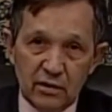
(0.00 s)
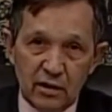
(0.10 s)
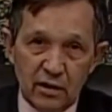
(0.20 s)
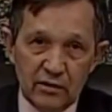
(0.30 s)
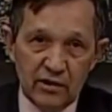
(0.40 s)

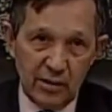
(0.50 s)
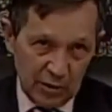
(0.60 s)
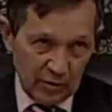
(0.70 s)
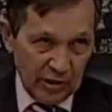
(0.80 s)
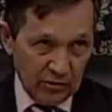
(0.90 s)
uh, time in
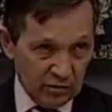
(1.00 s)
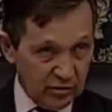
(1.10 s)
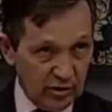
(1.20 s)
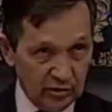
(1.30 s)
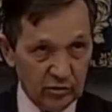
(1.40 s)
our nation's
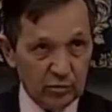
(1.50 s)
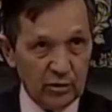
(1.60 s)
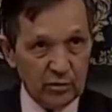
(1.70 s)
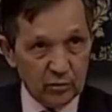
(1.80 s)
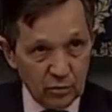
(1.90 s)

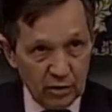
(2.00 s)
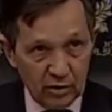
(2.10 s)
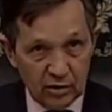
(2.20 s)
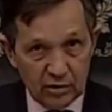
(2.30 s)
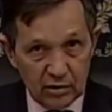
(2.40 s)
history where